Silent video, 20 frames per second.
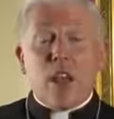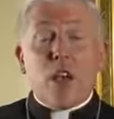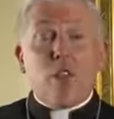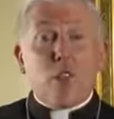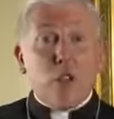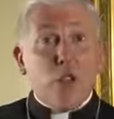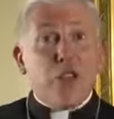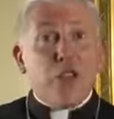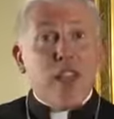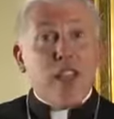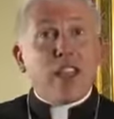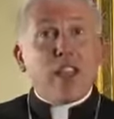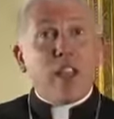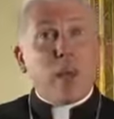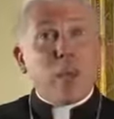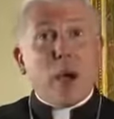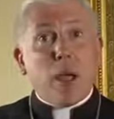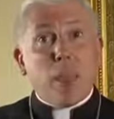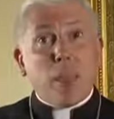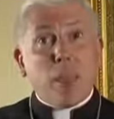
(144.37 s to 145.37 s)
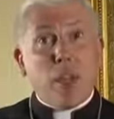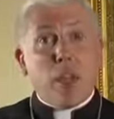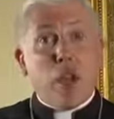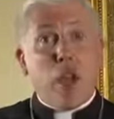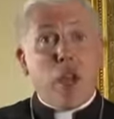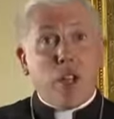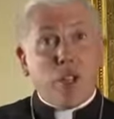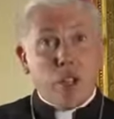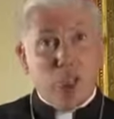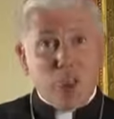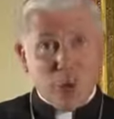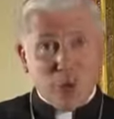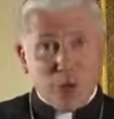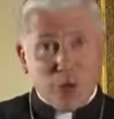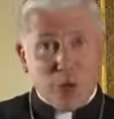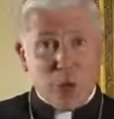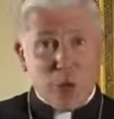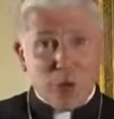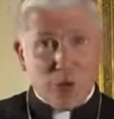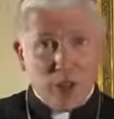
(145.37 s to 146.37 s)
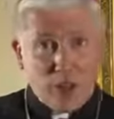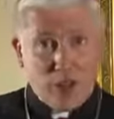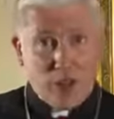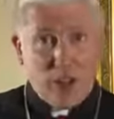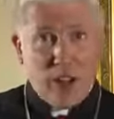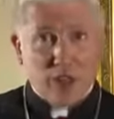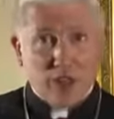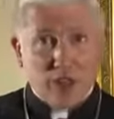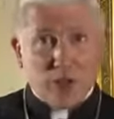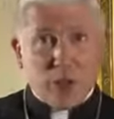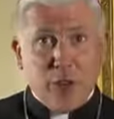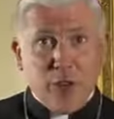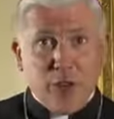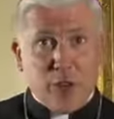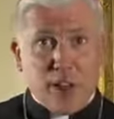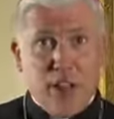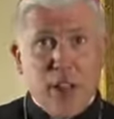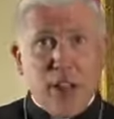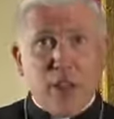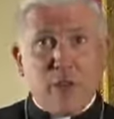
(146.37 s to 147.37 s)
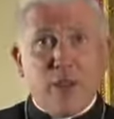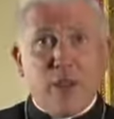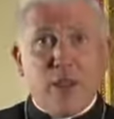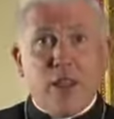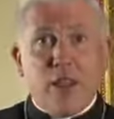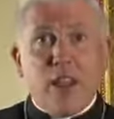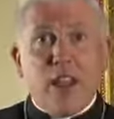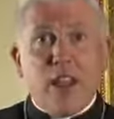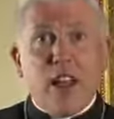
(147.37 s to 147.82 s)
If you think He might be calling you to the consecrated life,